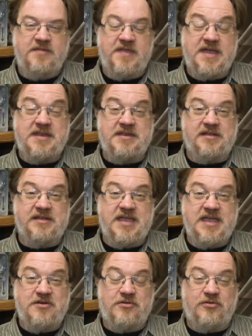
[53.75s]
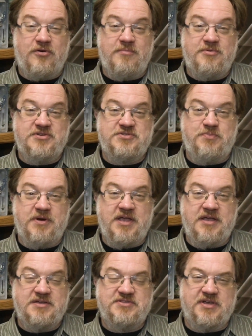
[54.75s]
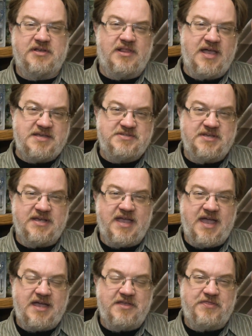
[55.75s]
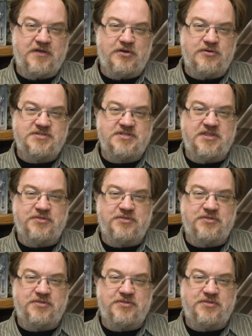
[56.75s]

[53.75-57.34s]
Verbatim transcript: Then, Kino Lorber is bringing us the classic Agatha Christie